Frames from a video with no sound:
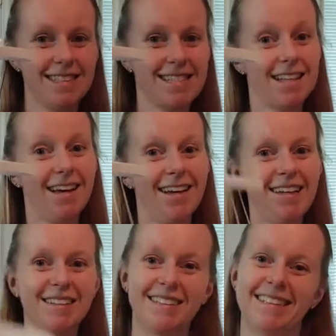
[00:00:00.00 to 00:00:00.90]
Ta-da!
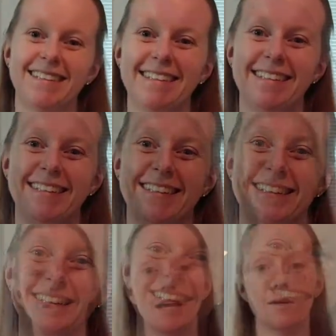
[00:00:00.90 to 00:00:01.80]

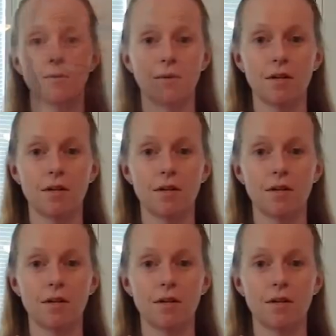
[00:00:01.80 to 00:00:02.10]
Now,